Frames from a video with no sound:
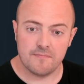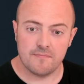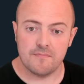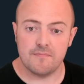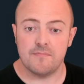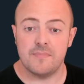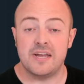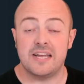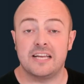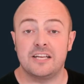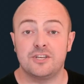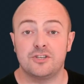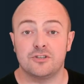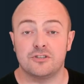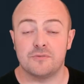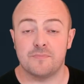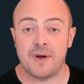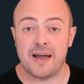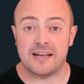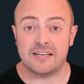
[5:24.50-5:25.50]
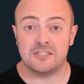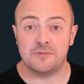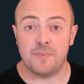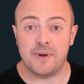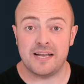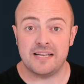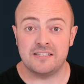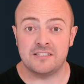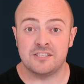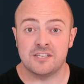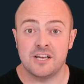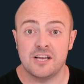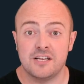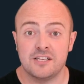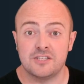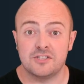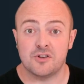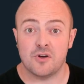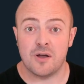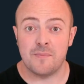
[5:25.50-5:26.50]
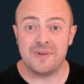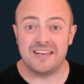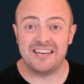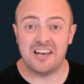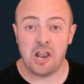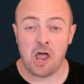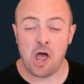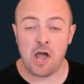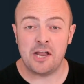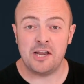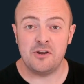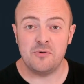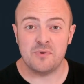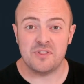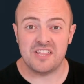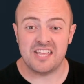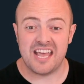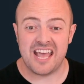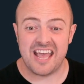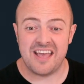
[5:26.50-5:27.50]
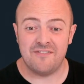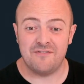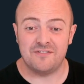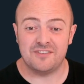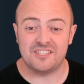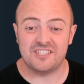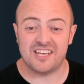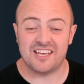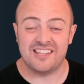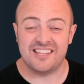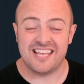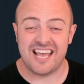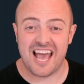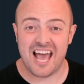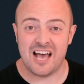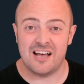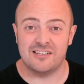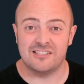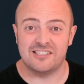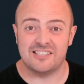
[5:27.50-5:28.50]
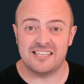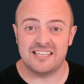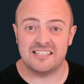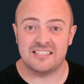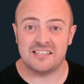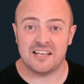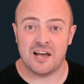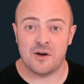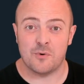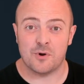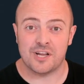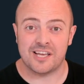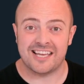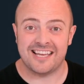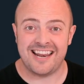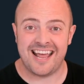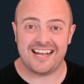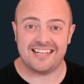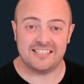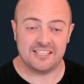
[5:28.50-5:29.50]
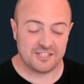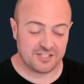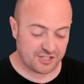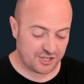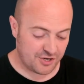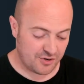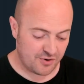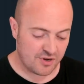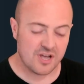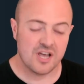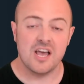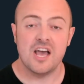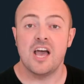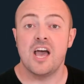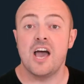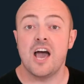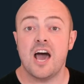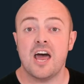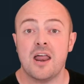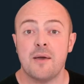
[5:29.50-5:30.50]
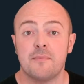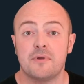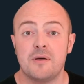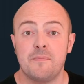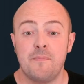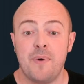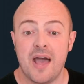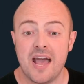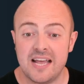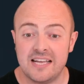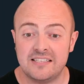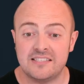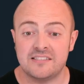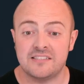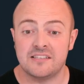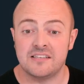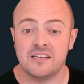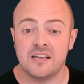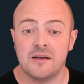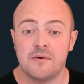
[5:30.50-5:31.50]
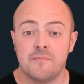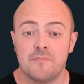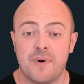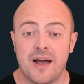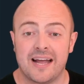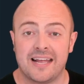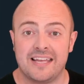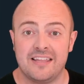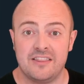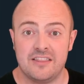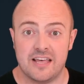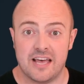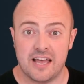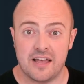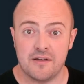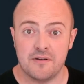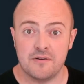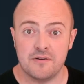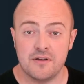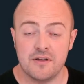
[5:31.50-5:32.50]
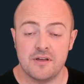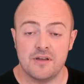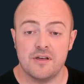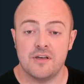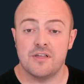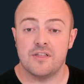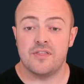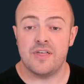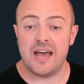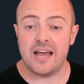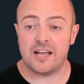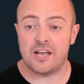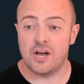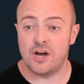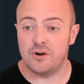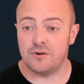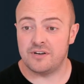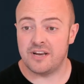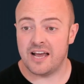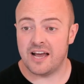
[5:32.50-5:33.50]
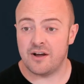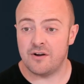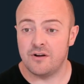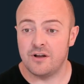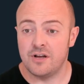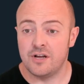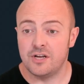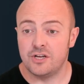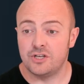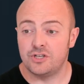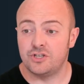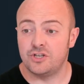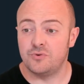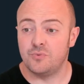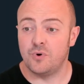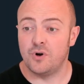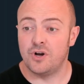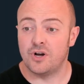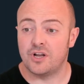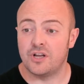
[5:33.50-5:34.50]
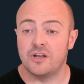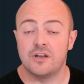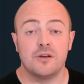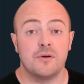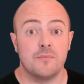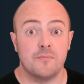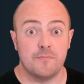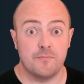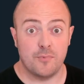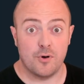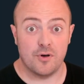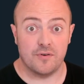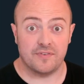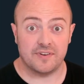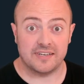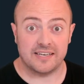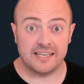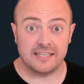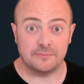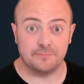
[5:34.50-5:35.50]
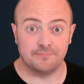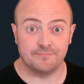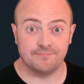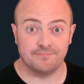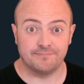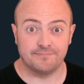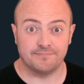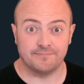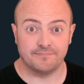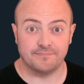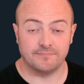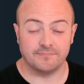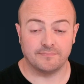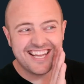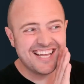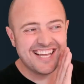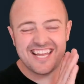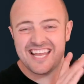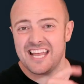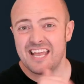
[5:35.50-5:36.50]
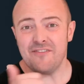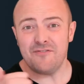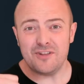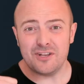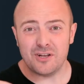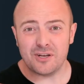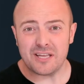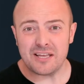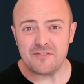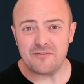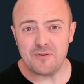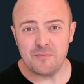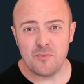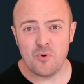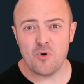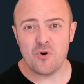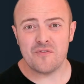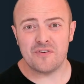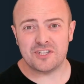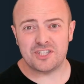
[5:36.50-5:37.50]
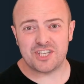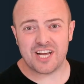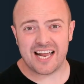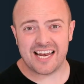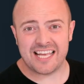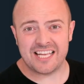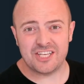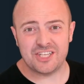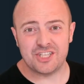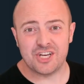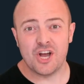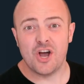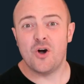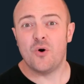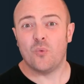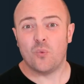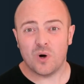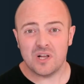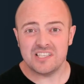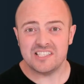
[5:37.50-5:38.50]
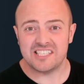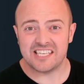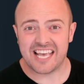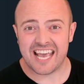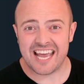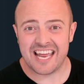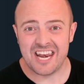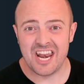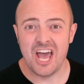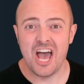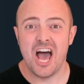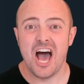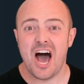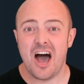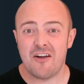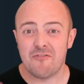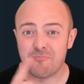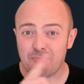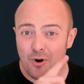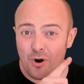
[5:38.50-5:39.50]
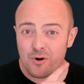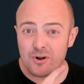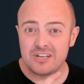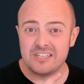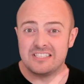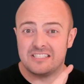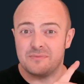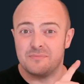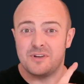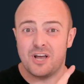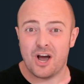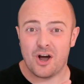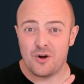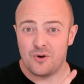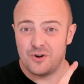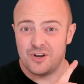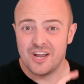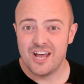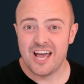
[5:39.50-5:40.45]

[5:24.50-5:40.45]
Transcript: making sure to backspace so I'm in line with the ifs and the elses that I want to connect it to. And I'm going to paste back in there. That code now should work perfectly. If you're looking for more of a challenge, once again, I've broken some code.